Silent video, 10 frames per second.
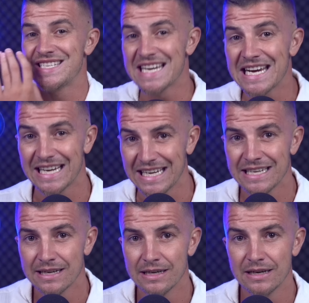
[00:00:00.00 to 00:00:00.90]

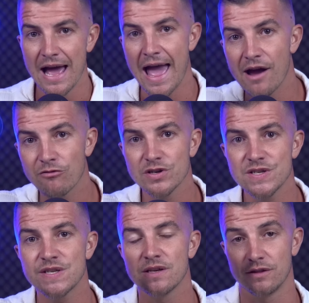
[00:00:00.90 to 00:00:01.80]
see
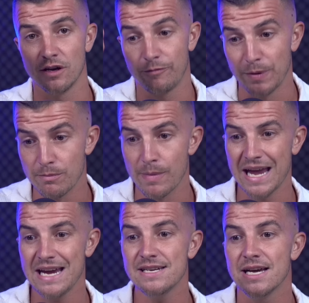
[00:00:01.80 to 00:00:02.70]
errors that have been
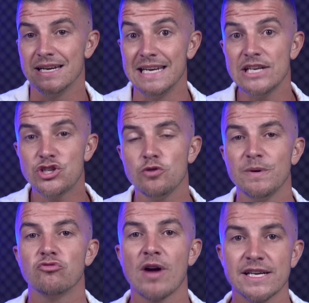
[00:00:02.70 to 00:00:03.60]
made need to be